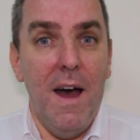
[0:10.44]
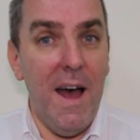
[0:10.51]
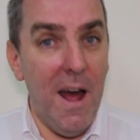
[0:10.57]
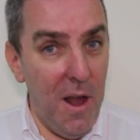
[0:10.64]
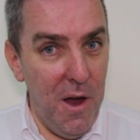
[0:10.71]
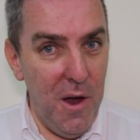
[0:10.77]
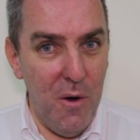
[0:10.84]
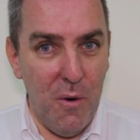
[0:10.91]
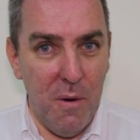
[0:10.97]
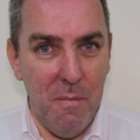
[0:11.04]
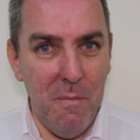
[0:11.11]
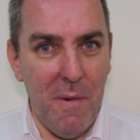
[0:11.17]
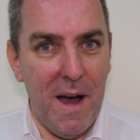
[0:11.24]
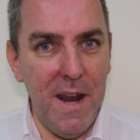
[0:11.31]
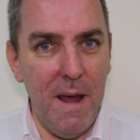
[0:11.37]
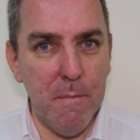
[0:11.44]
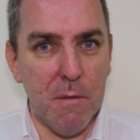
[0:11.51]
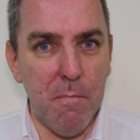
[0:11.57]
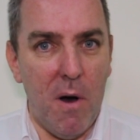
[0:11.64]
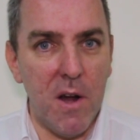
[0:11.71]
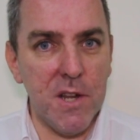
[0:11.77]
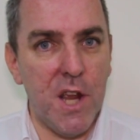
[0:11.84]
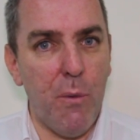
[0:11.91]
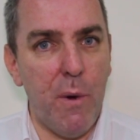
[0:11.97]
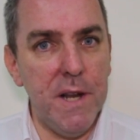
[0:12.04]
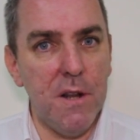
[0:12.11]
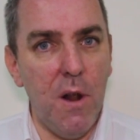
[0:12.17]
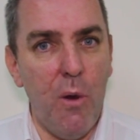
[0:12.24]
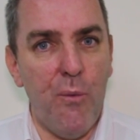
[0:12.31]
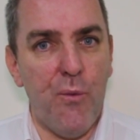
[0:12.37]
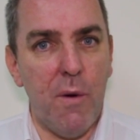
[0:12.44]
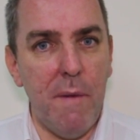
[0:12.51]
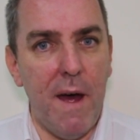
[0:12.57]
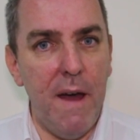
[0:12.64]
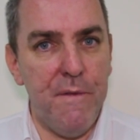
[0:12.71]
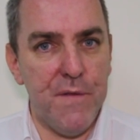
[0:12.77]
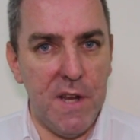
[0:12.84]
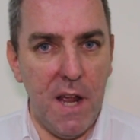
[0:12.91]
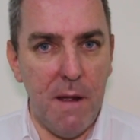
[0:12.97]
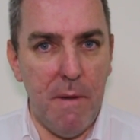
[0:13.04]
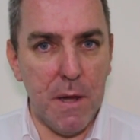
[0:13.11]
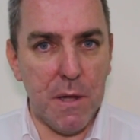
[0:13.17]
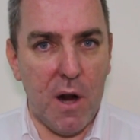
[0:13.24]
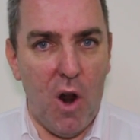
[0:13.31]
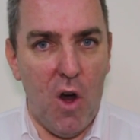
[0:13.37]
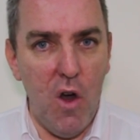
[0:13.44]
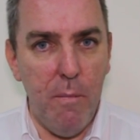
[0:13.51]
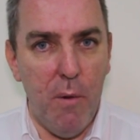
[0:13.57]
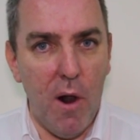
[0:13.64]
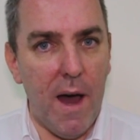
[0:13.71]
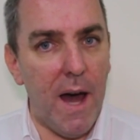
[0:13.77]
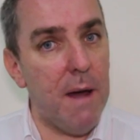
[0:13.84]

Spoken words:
Hello, my name's Marty Windle from FTMSGlobal,